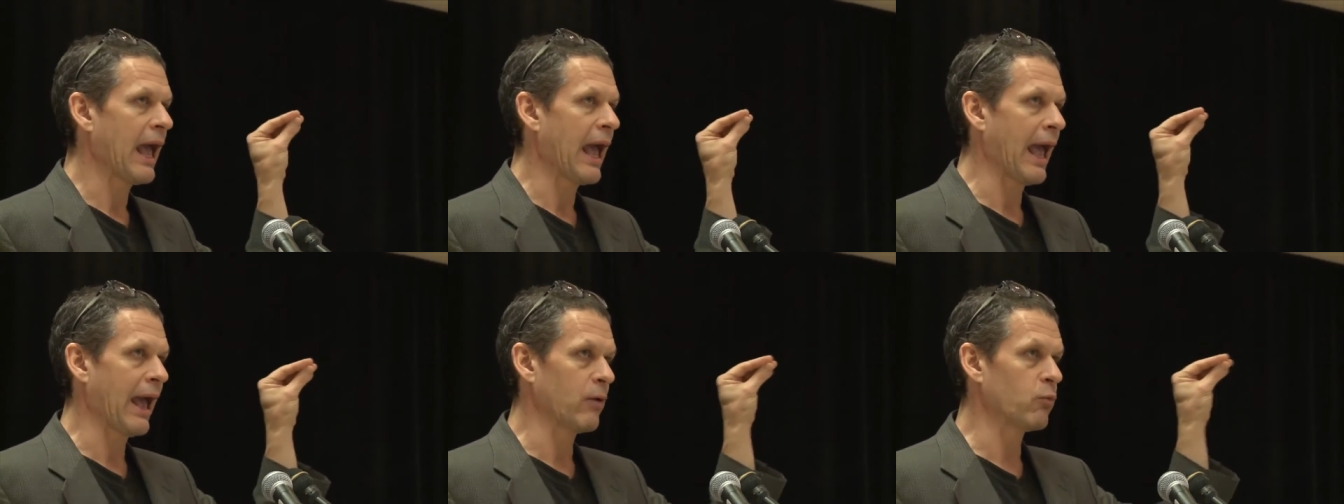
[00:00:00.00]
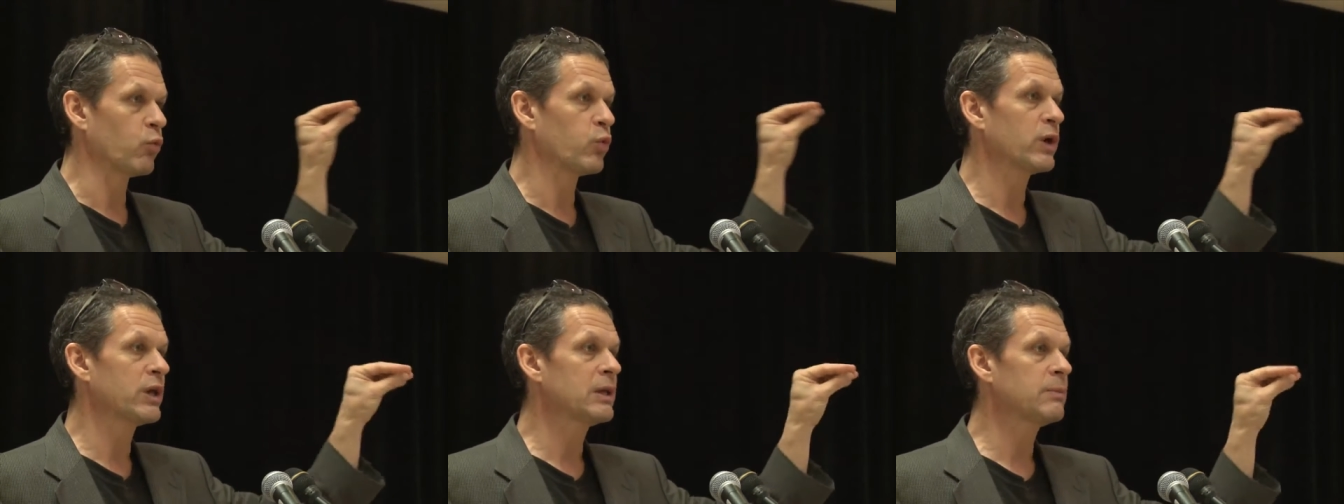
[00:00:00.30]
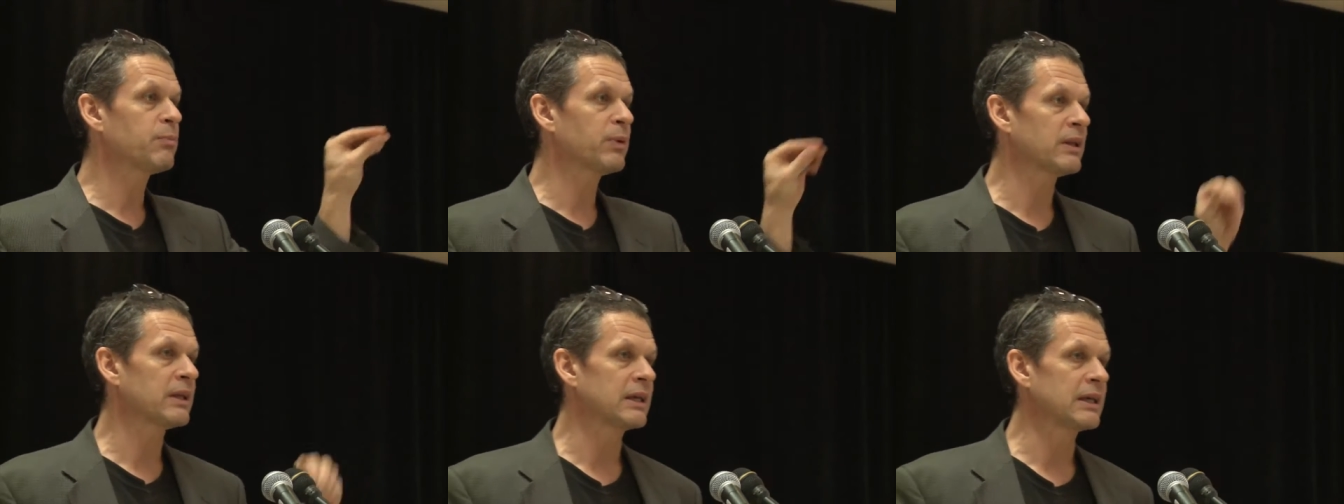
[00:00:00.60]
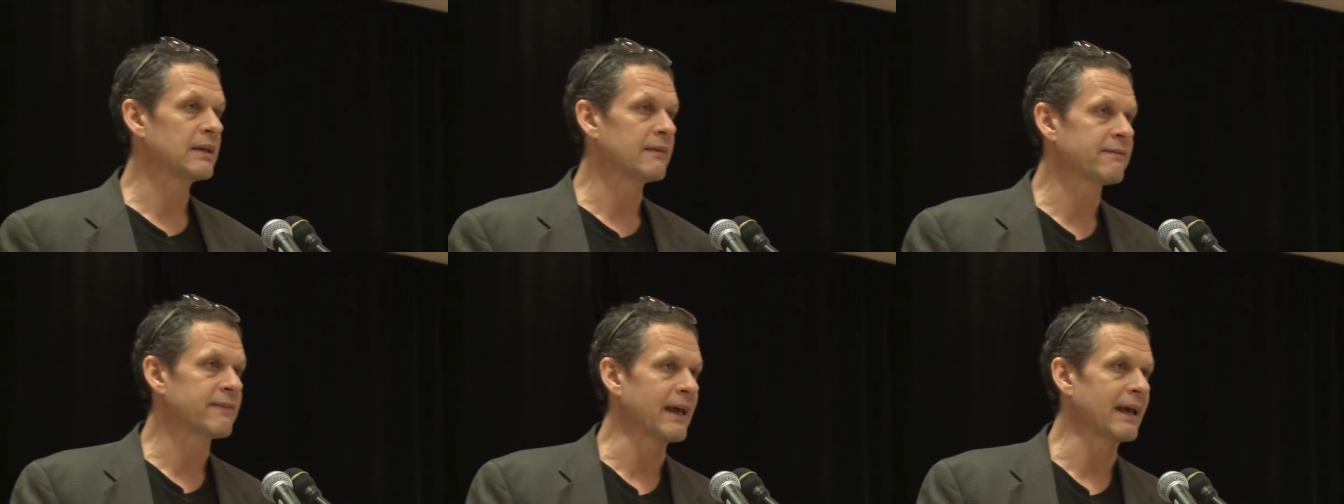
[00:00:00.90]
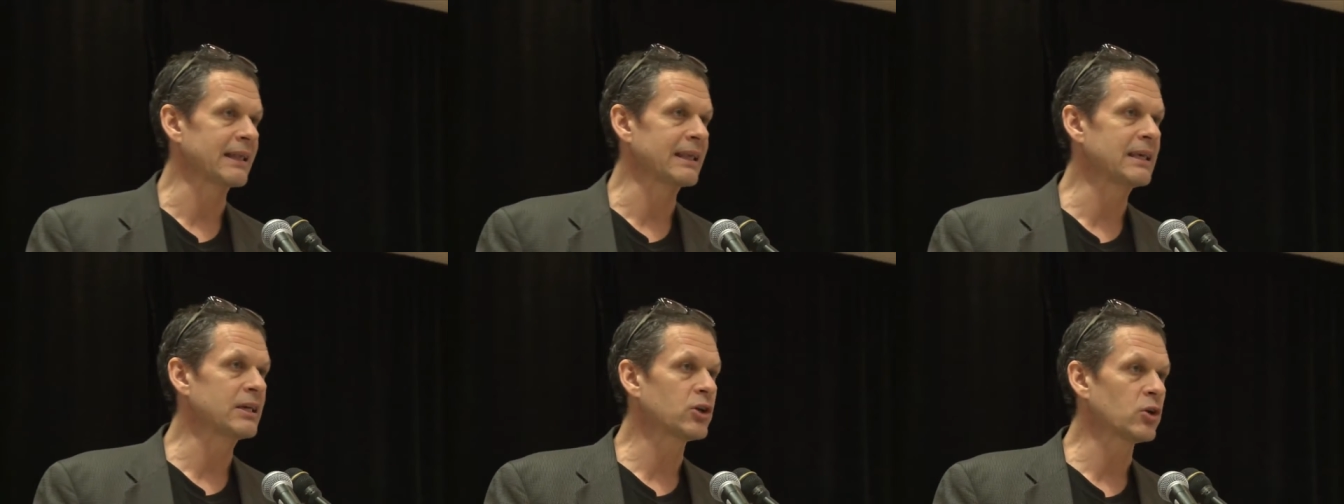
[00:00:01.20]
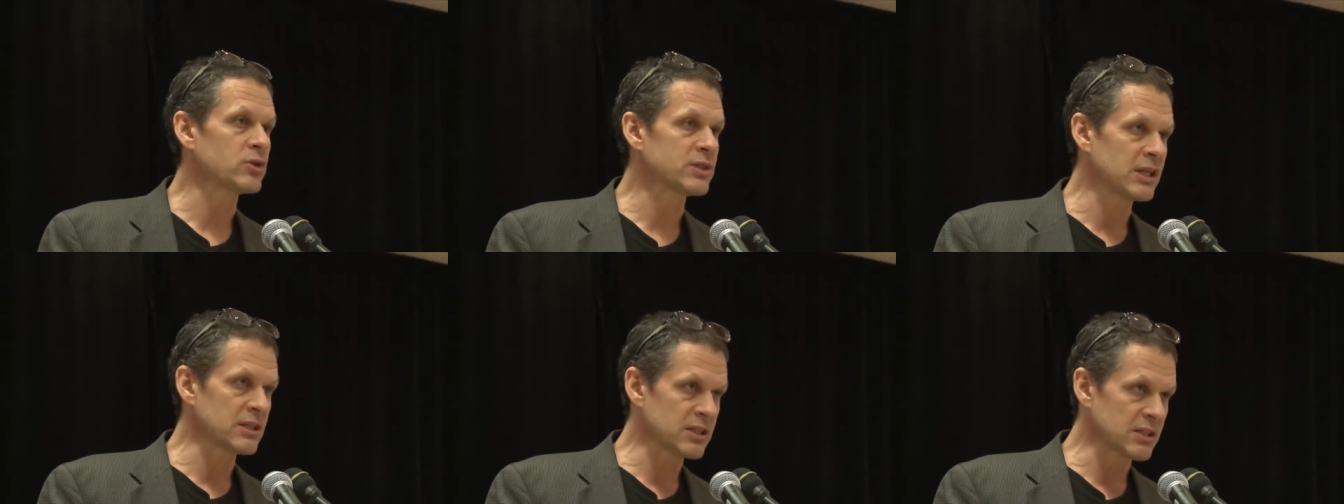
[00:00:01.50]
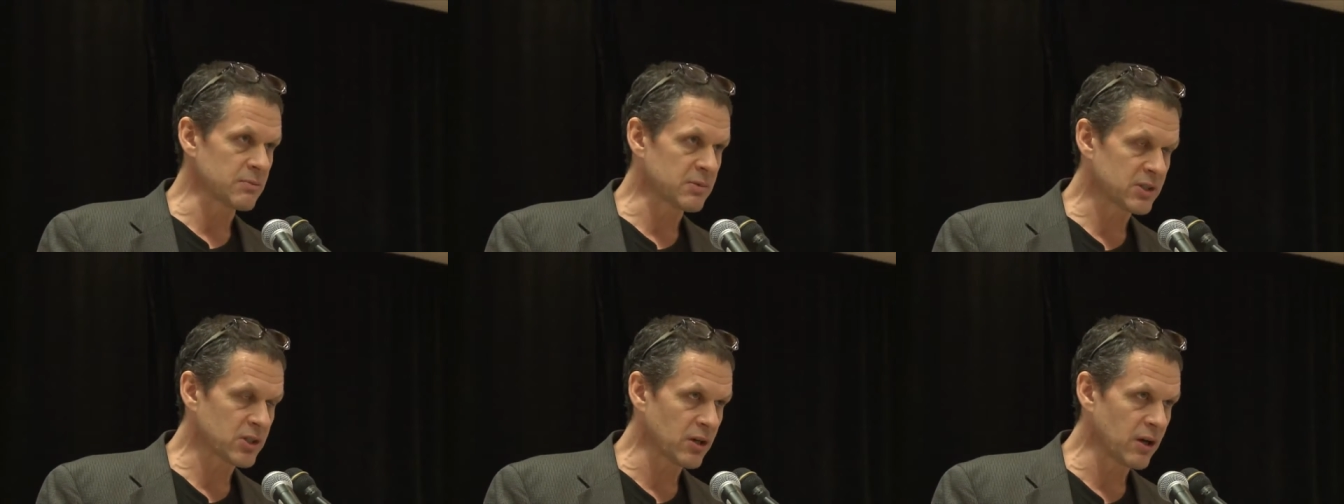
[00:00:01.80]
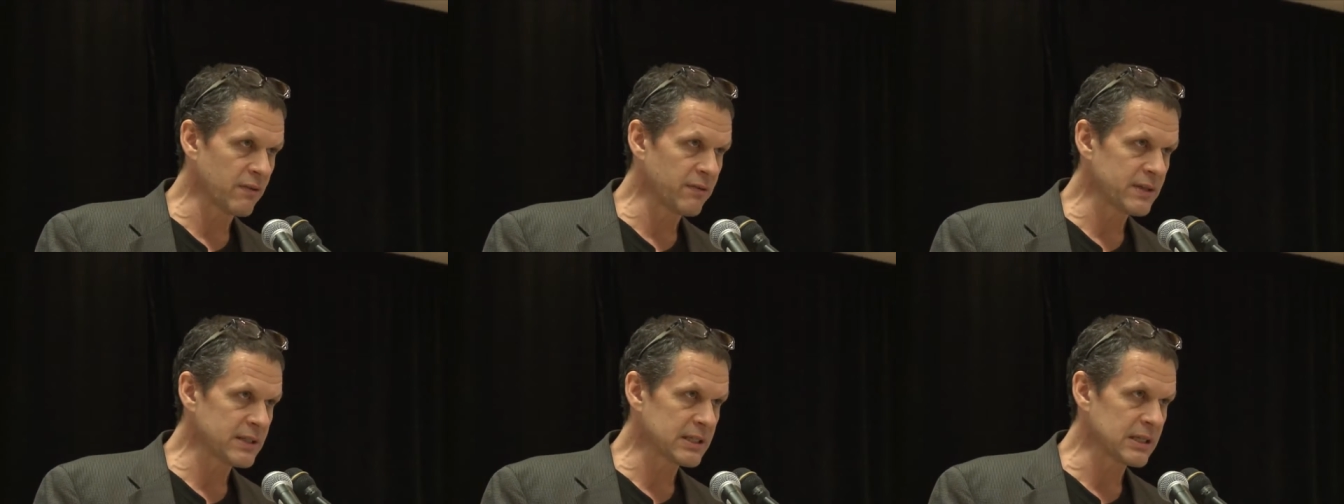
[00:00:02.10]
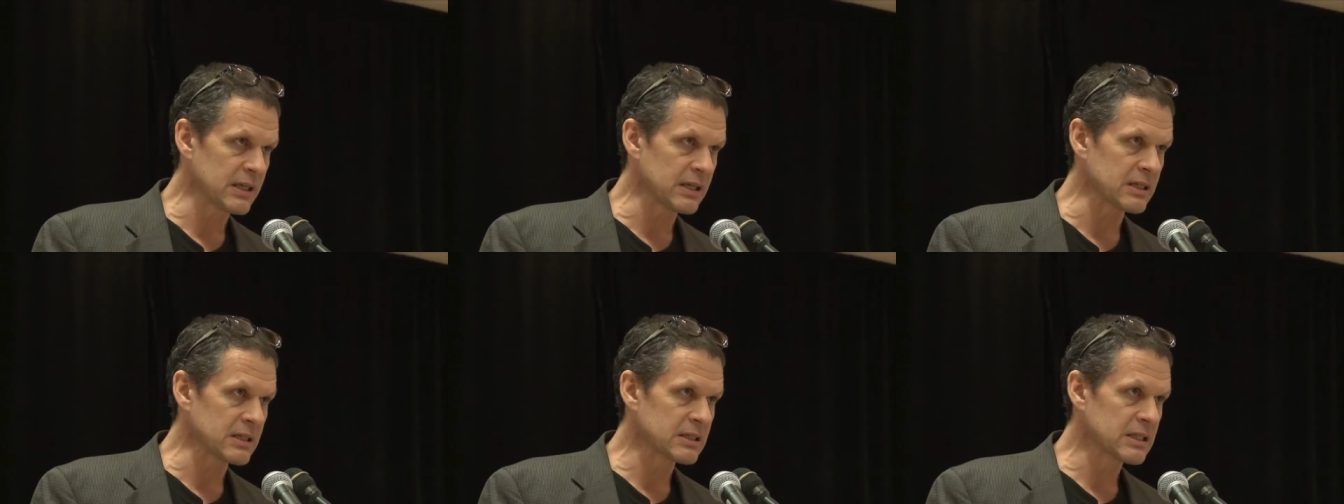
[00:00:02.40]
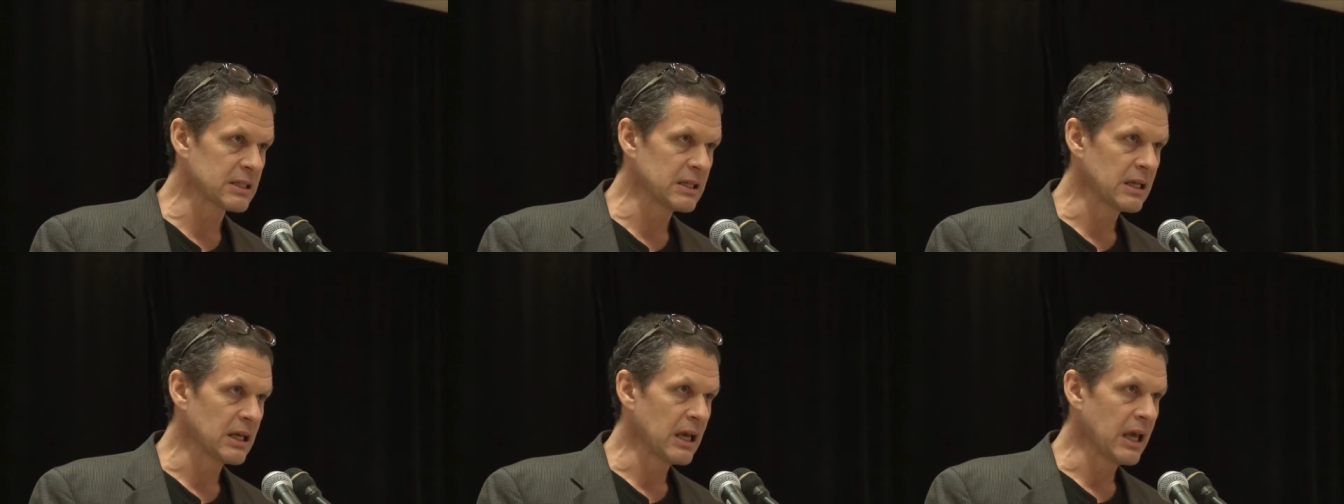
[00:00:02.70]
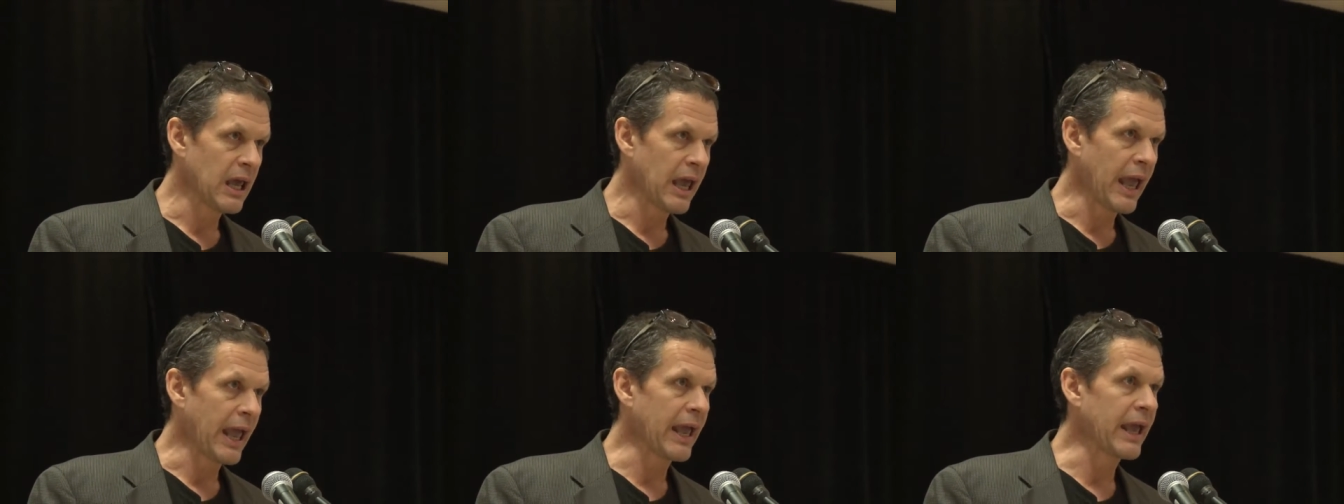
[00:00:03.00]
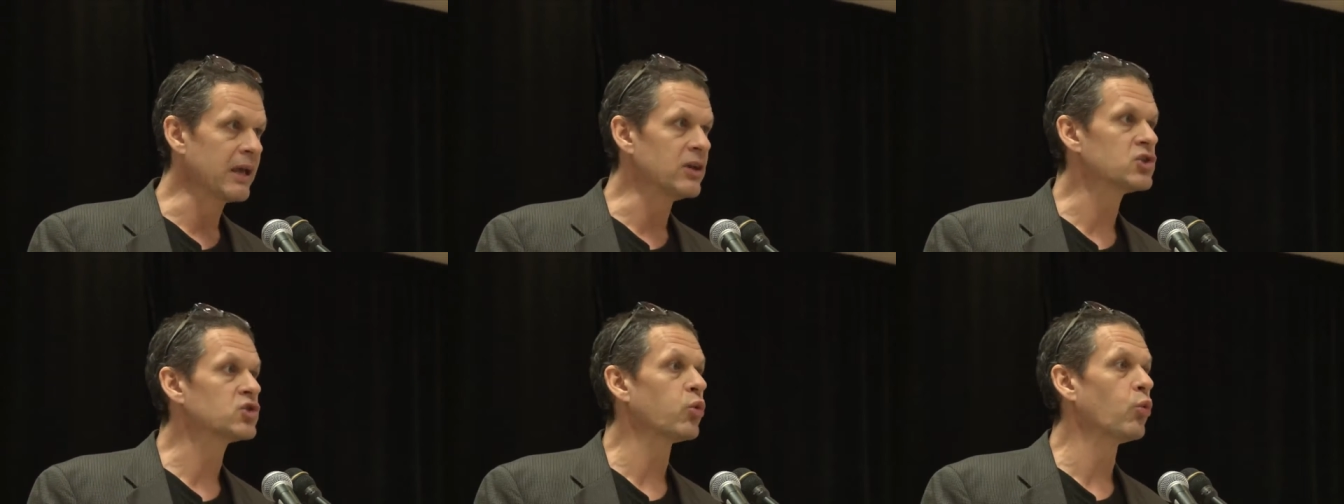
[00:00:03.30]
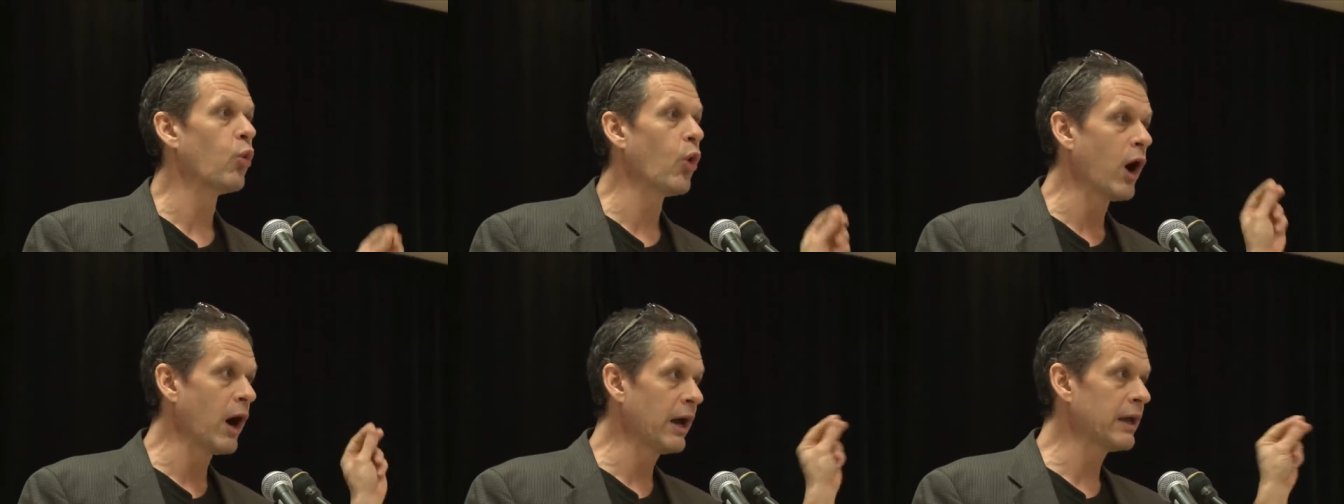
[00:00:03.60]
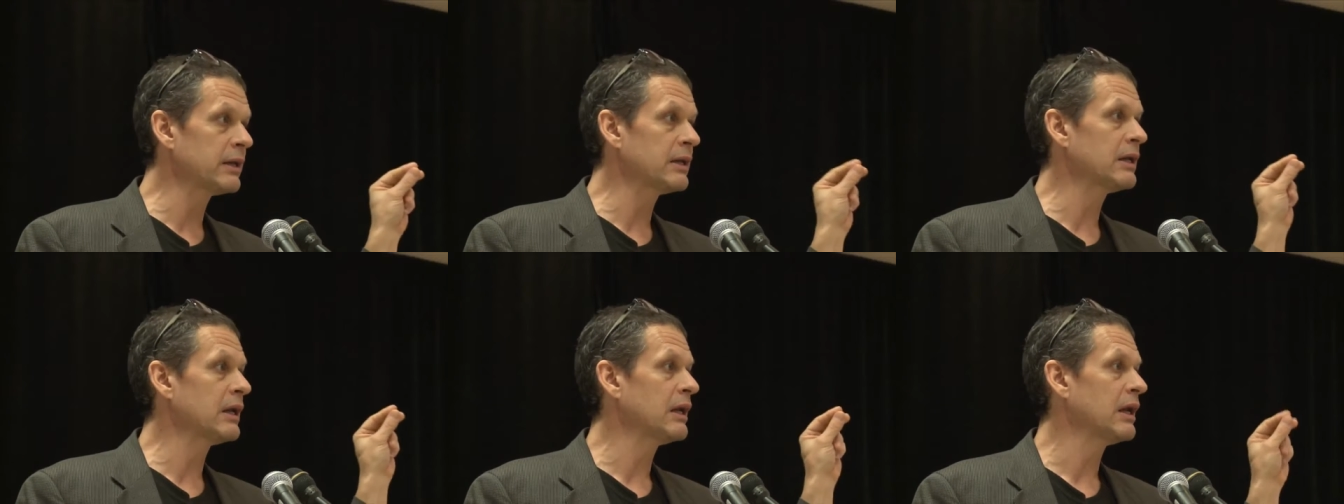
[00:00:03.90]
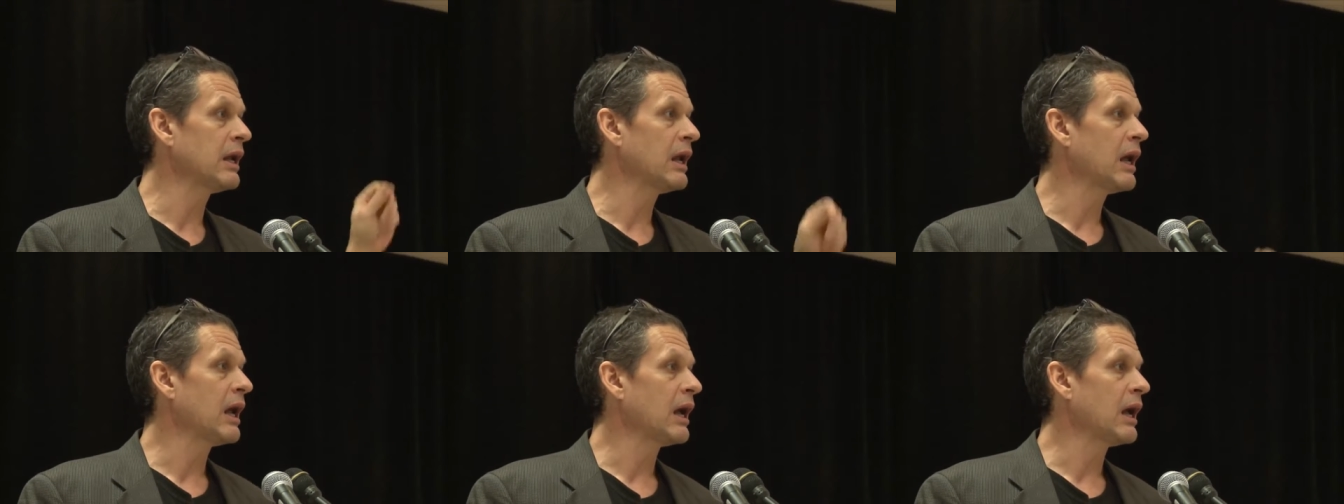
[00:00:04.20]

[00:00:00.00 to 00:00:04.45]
And we believe that ecosystem services is one